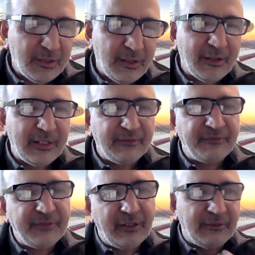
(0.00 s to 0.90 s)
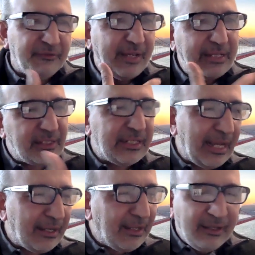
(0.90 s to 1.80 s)
or in face
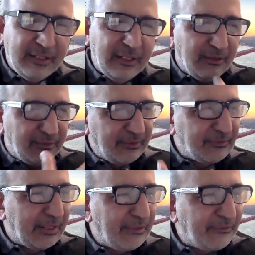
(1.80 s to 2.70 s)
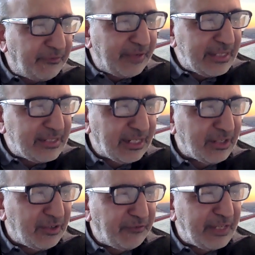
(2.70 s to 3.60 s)
detection
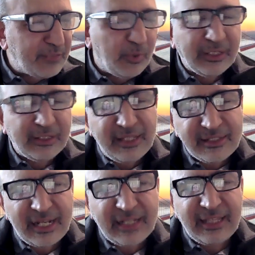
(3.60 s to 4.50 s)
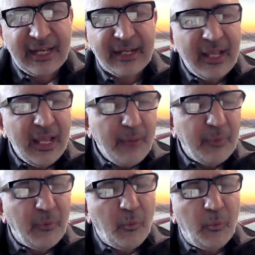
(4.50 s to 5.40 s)
in Facebook and things like that.
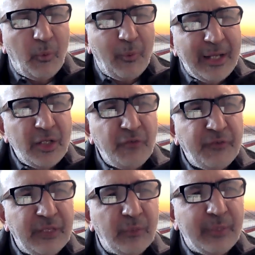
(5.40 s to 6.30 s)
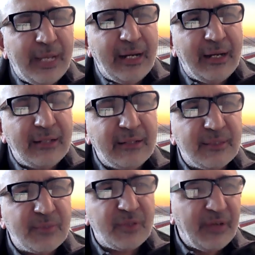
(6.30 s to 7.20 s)
Where do you feel we are in
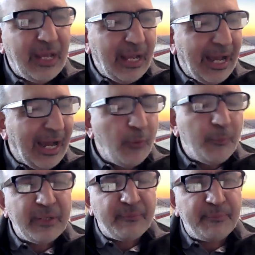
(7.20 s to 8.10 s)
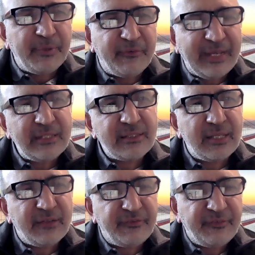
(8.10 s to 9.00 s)
terms of how
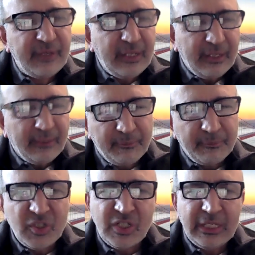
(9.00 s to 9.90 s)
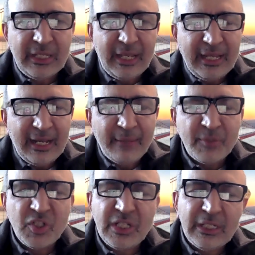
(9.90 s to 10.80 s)
pervasive AI
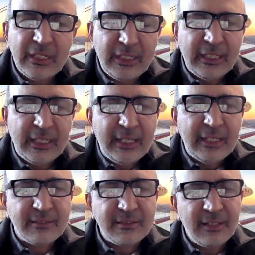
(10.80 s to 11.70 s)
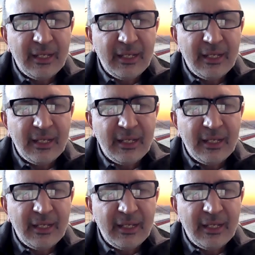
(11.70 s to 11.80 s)
machine learning is